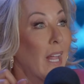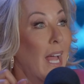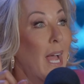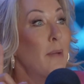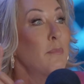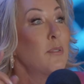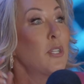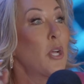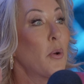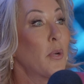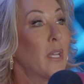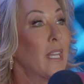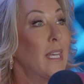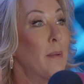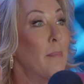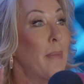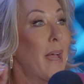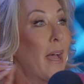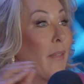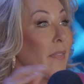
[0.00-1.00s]
I'm talking
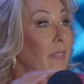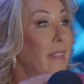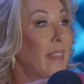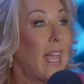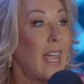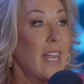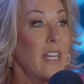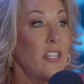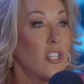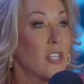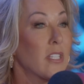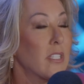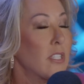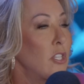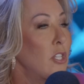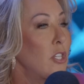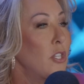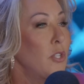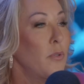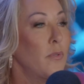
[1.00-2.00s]
about they just
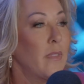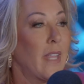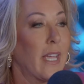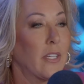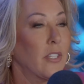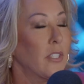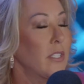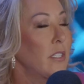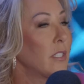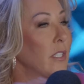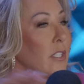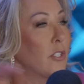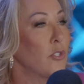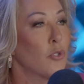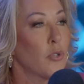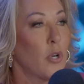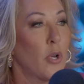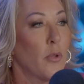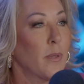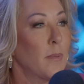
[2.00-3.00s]
knew they couldn't
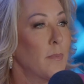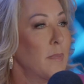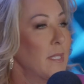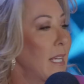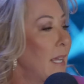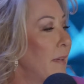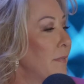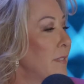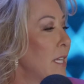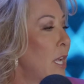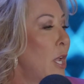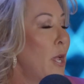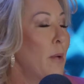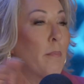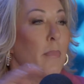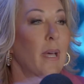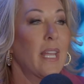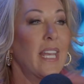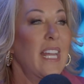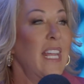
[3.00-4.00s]
control themselves,
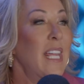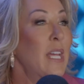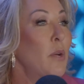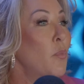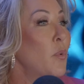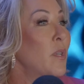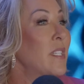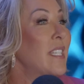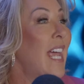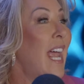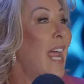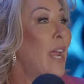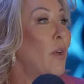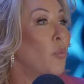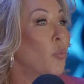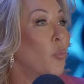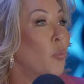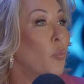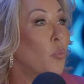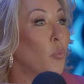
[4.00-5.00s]
but it was a
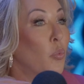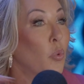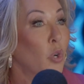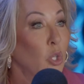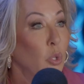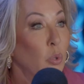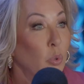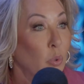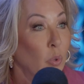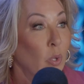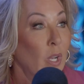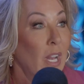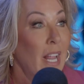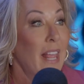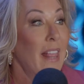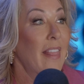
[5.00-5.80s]
rule.